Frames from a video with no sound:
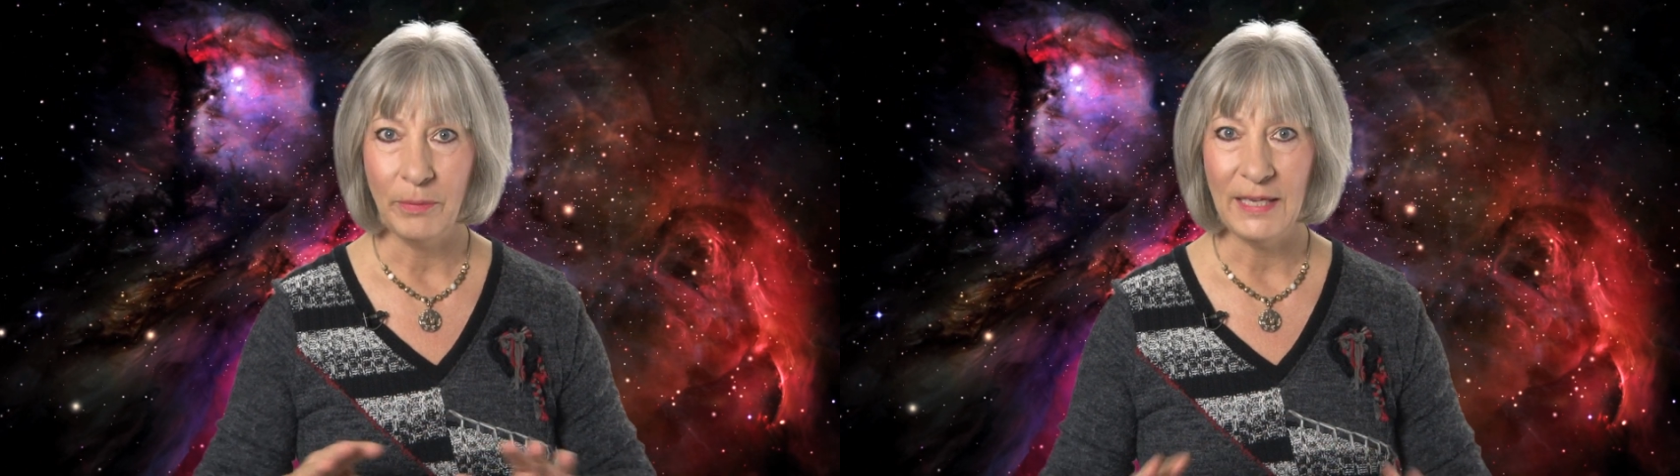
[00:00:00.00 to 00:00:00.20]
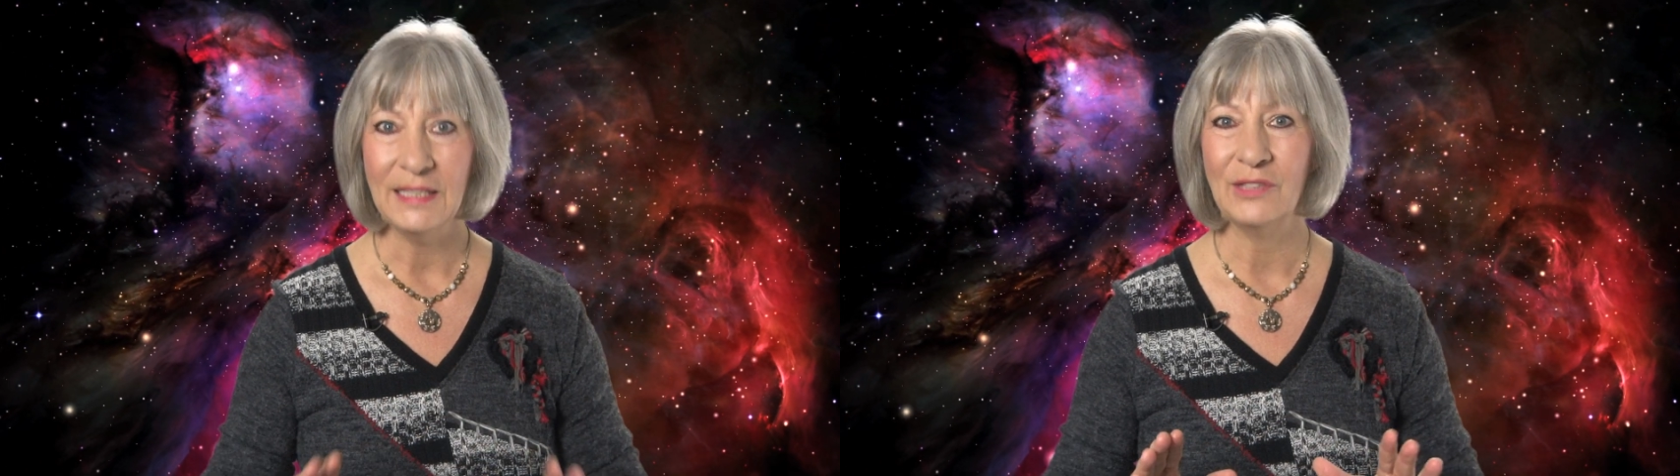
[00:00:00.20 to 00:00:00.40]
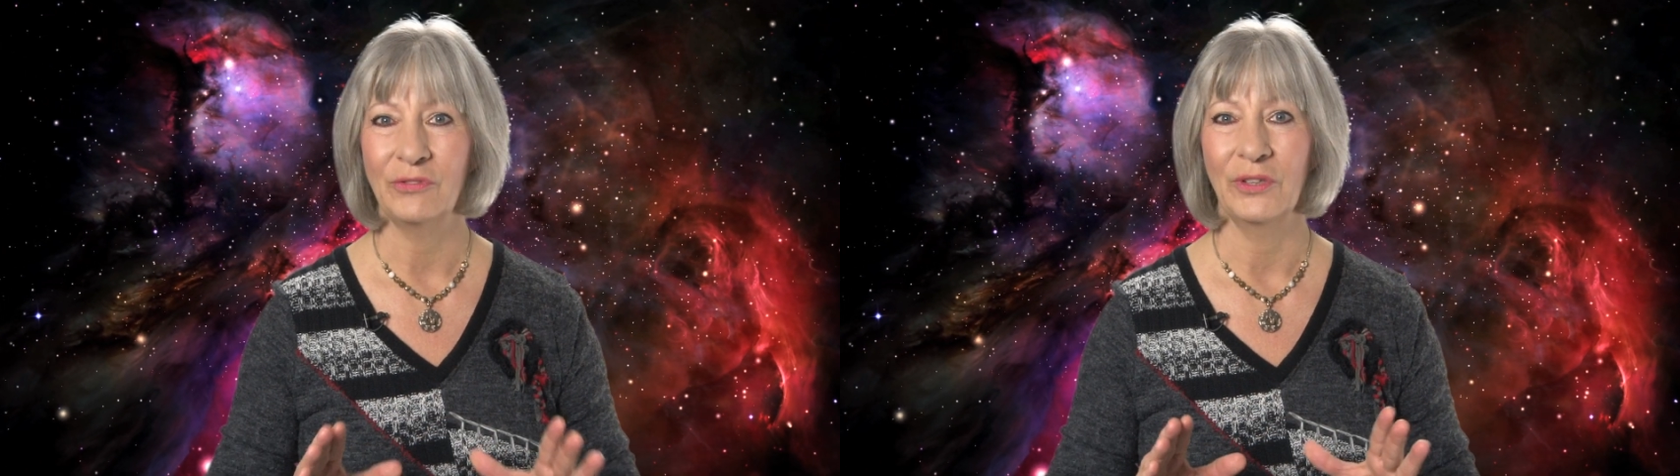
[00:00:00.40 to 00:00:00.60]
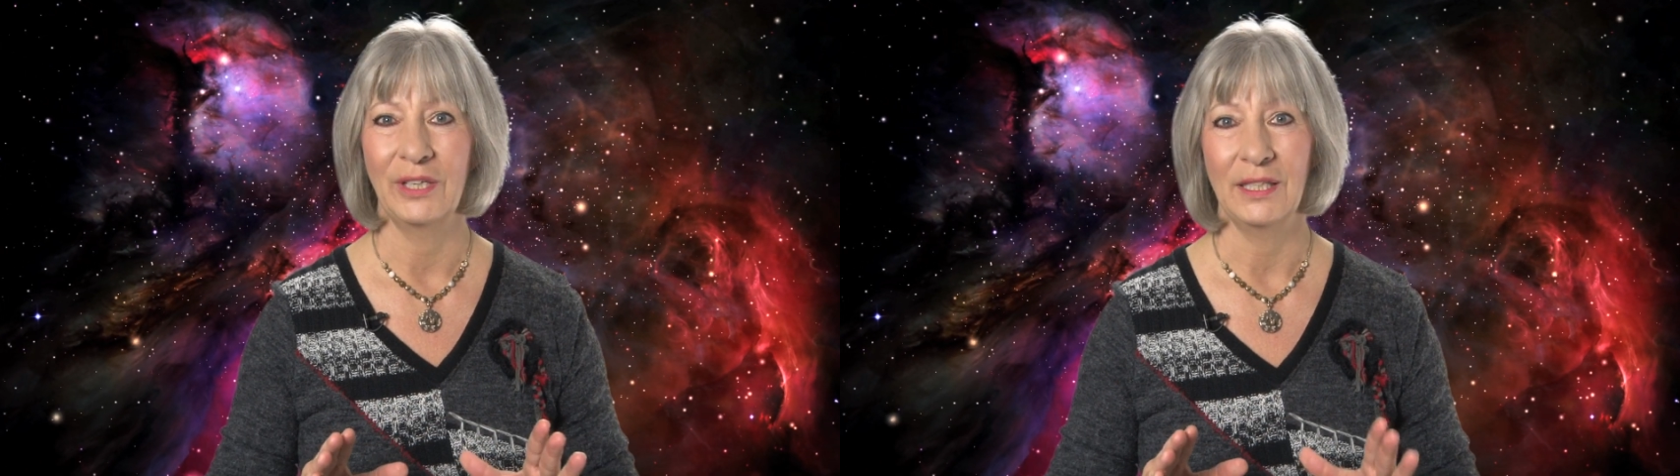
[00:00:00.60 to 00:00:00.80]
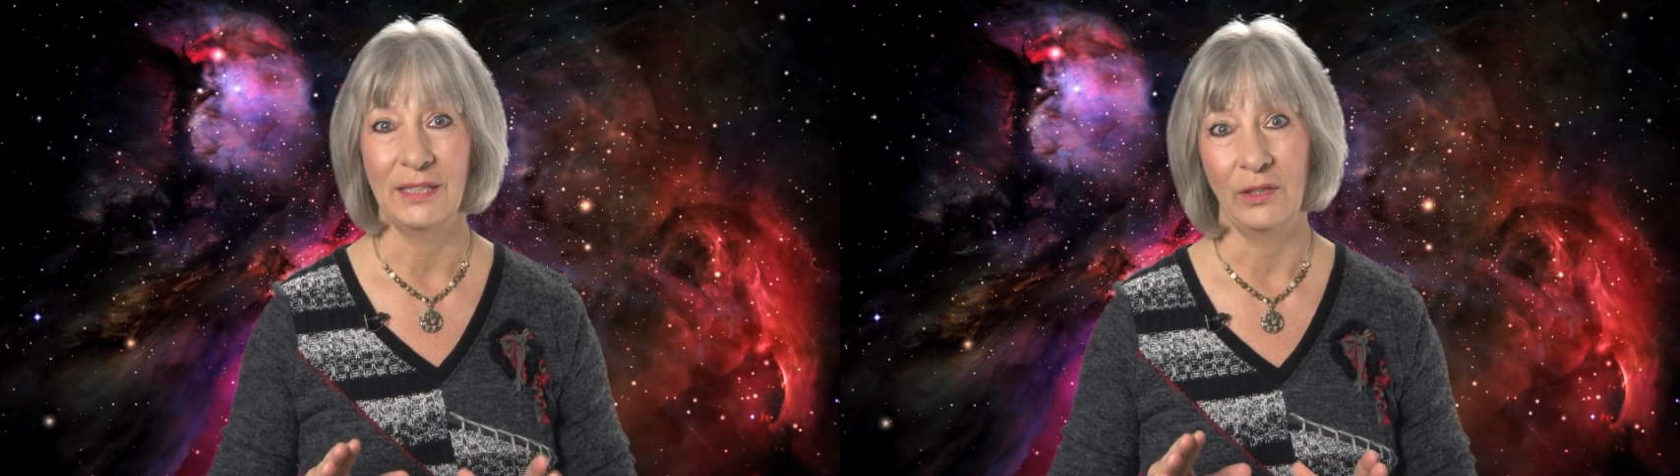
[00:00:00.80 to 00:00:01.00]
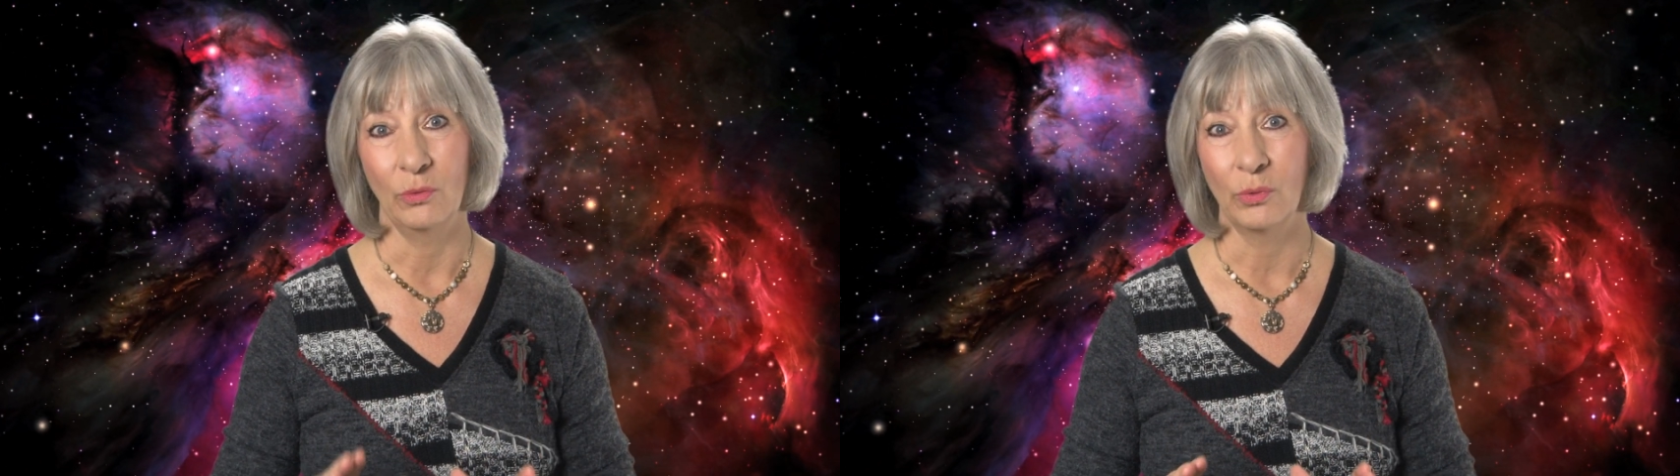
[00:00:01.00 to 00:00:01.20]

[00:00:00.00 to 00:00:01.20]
peacefulness in the